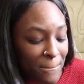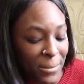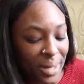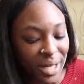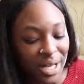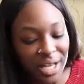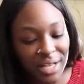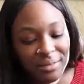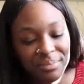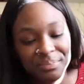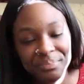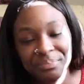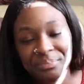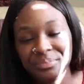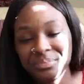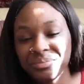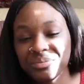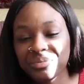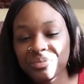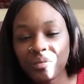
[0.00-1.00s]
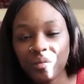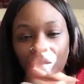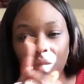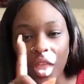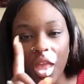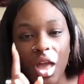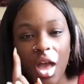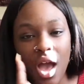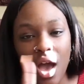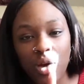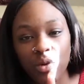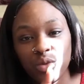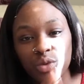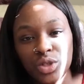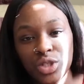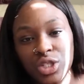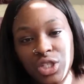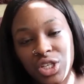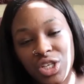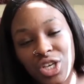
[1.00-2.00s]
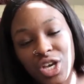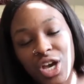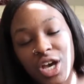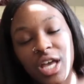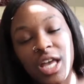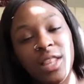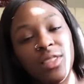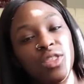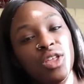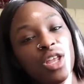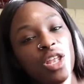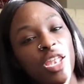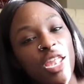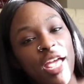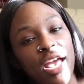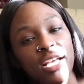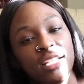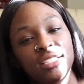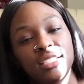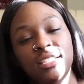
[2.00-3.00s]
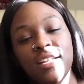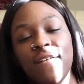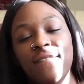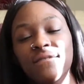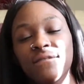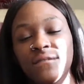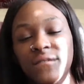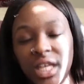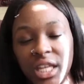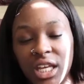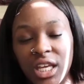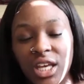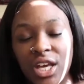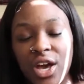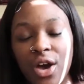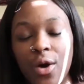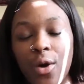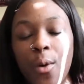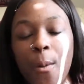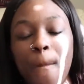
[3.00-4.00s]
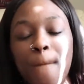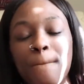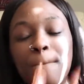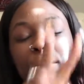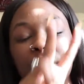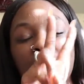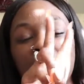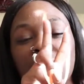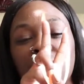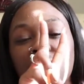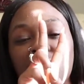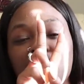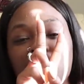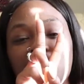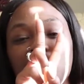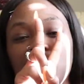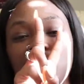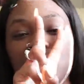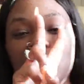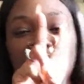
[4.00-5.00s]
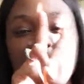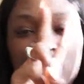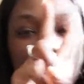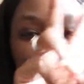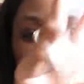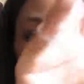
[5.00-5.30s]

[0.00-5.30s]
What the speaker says: But I will see y'all in the next video. Peace.